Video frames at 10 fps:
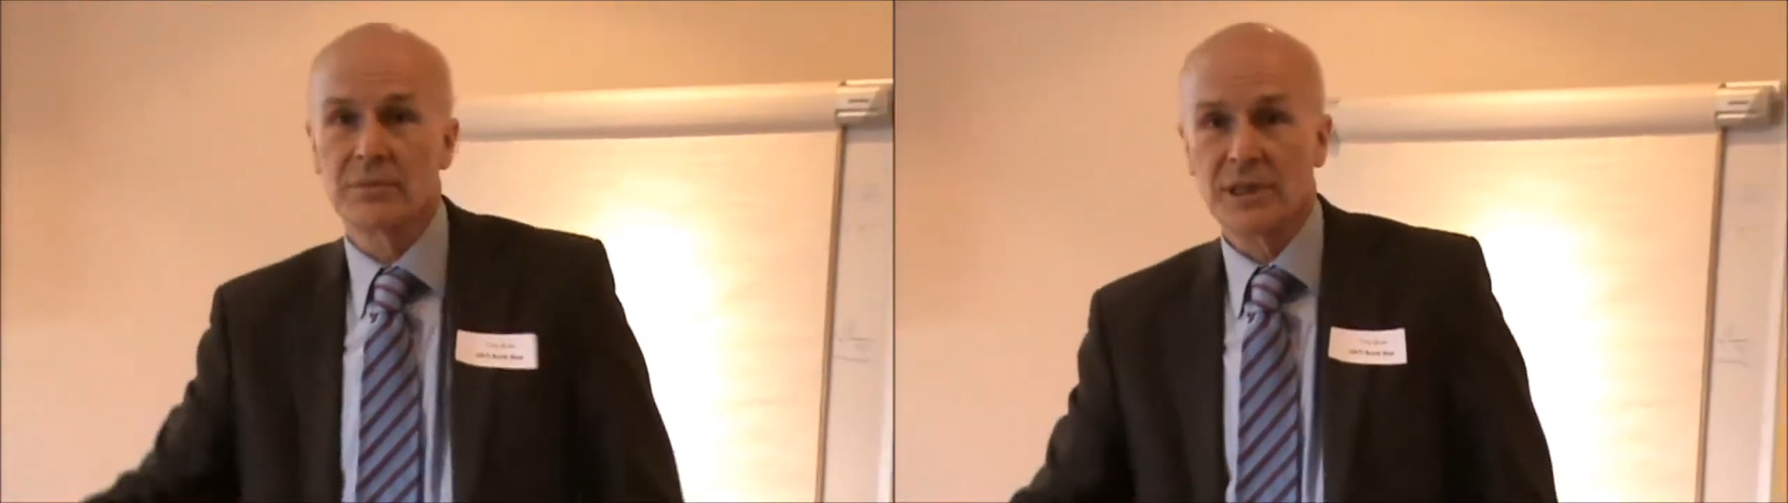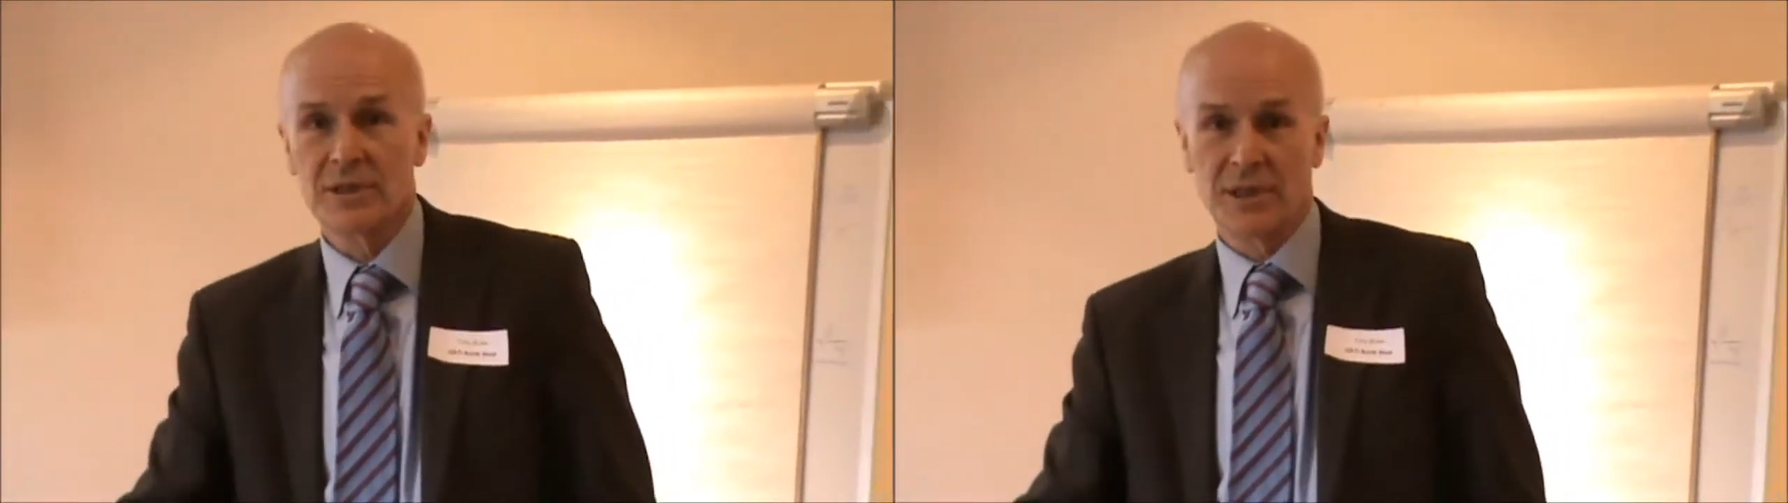
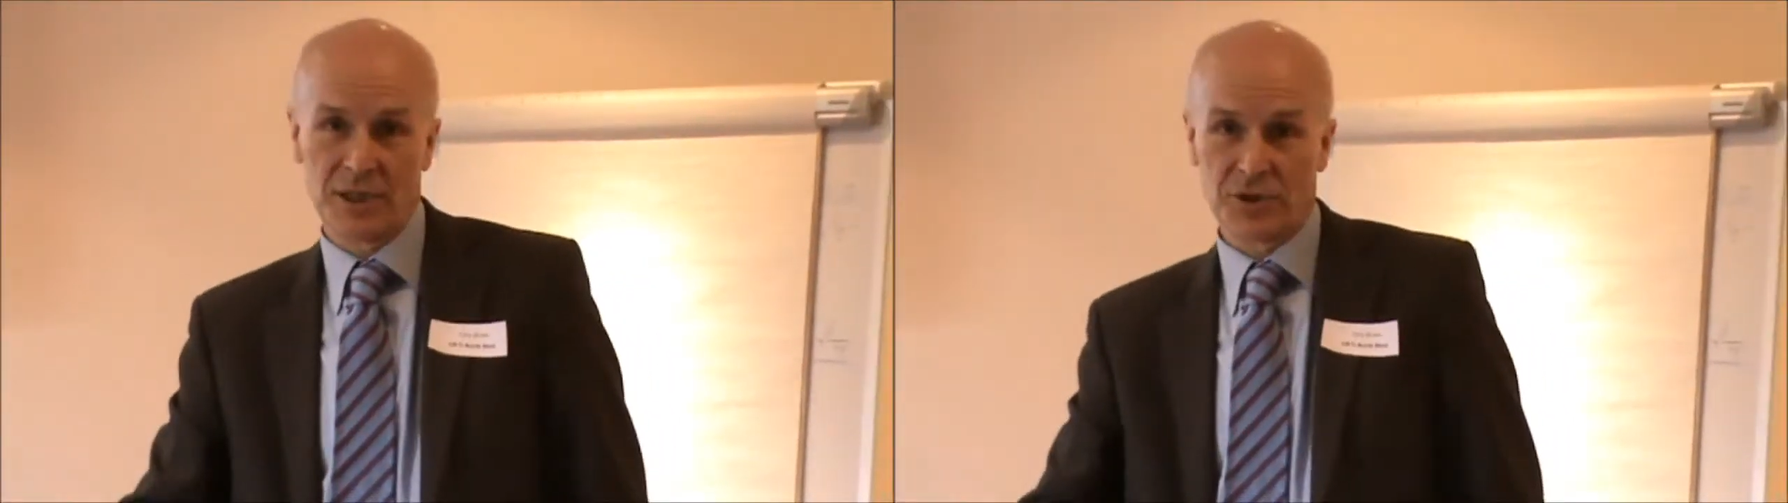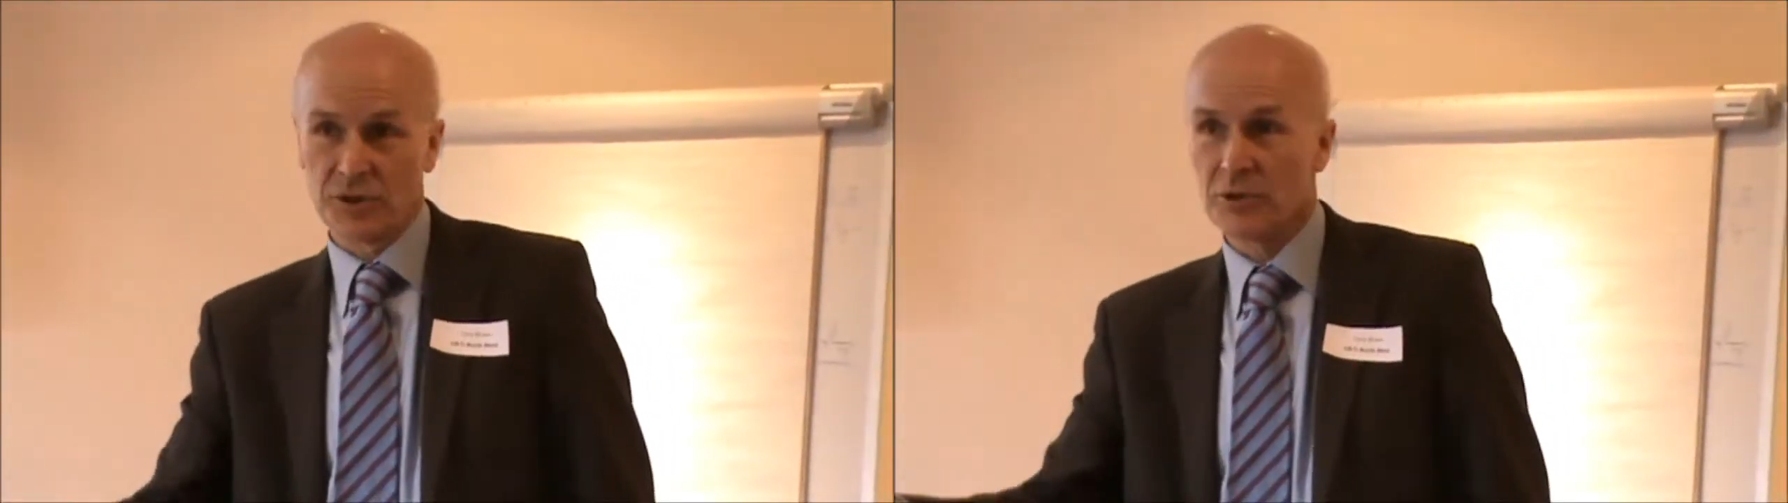
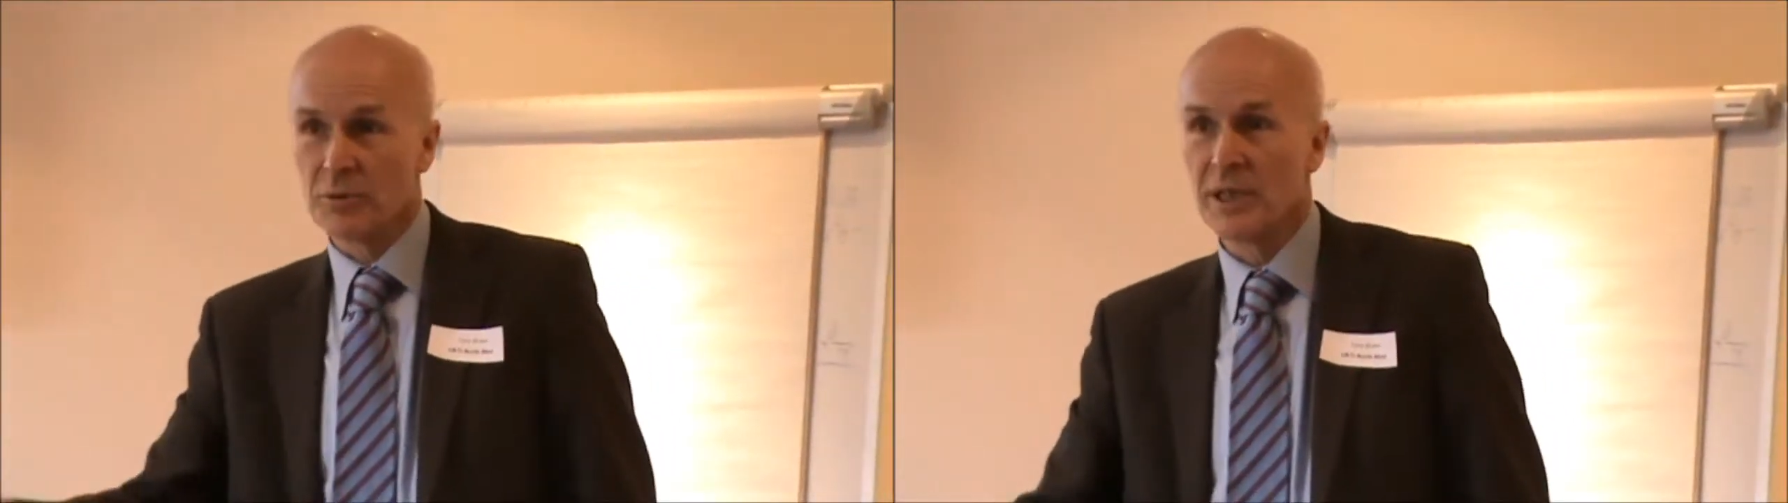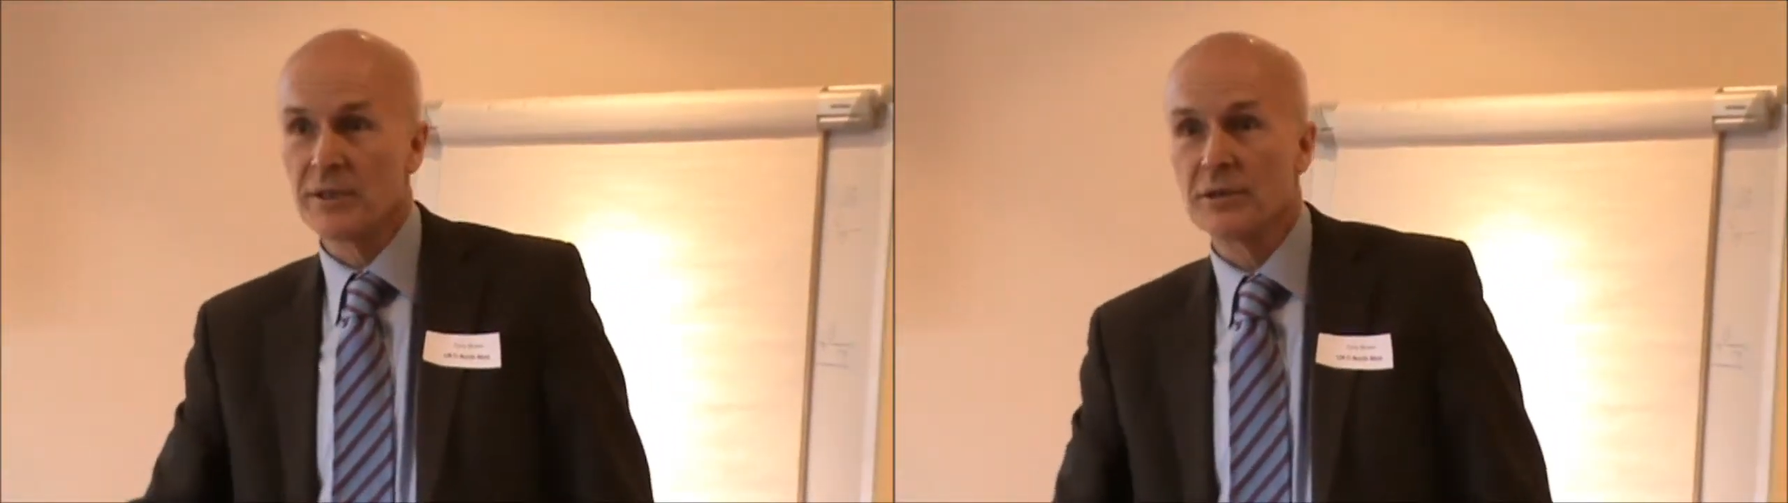that's just the
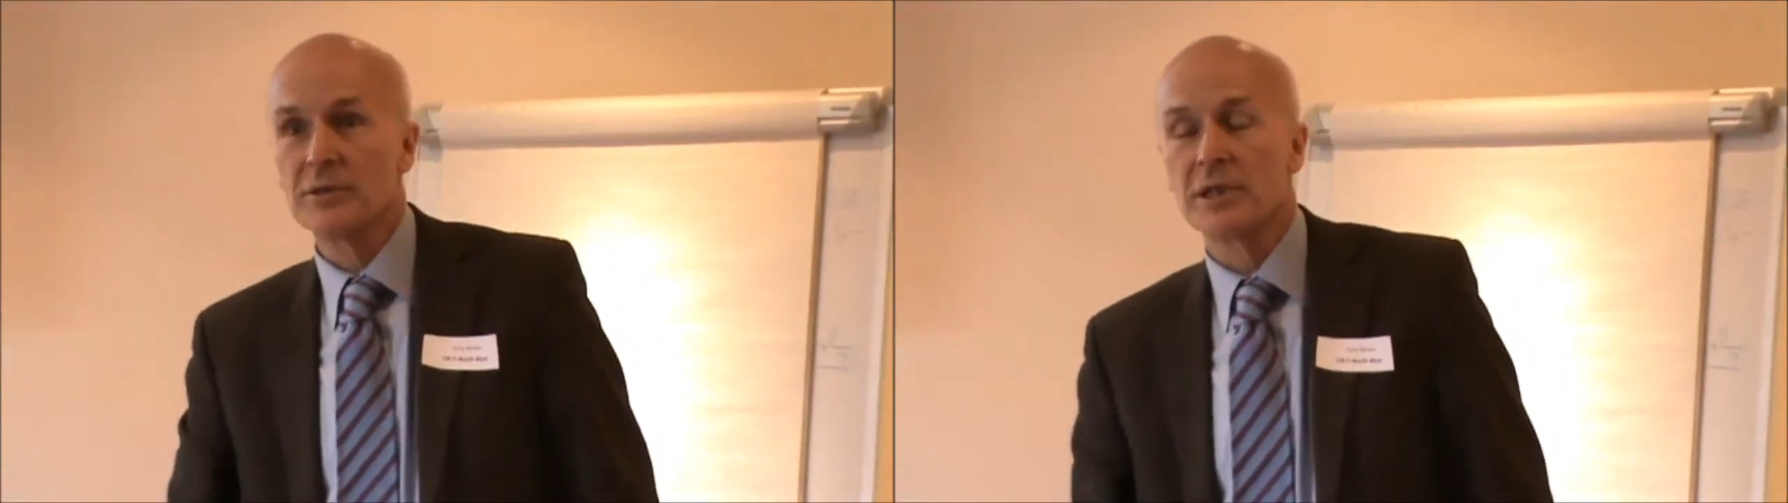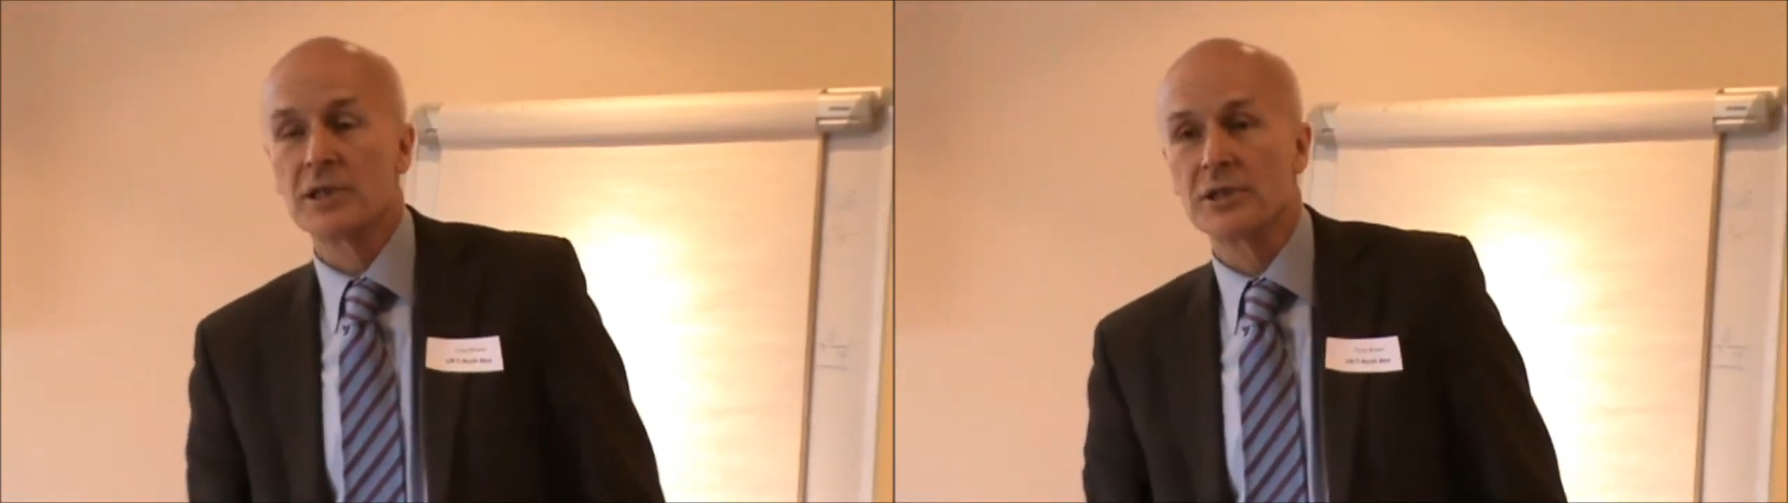way the
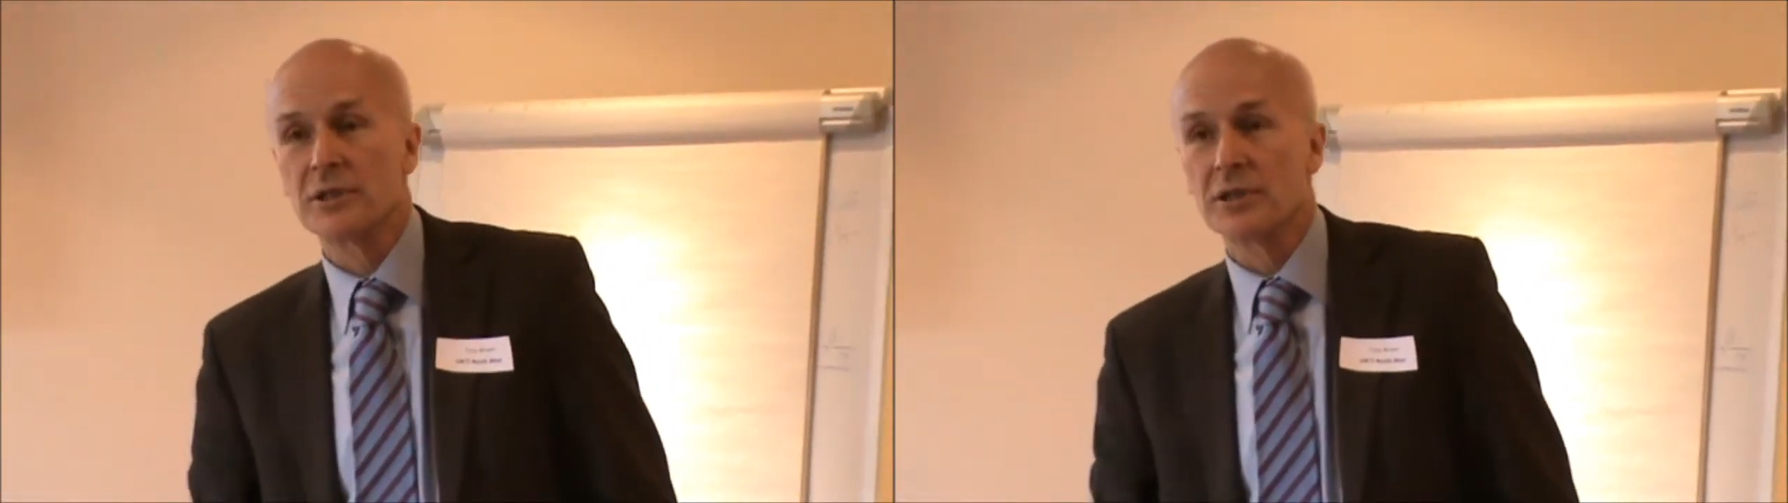law is.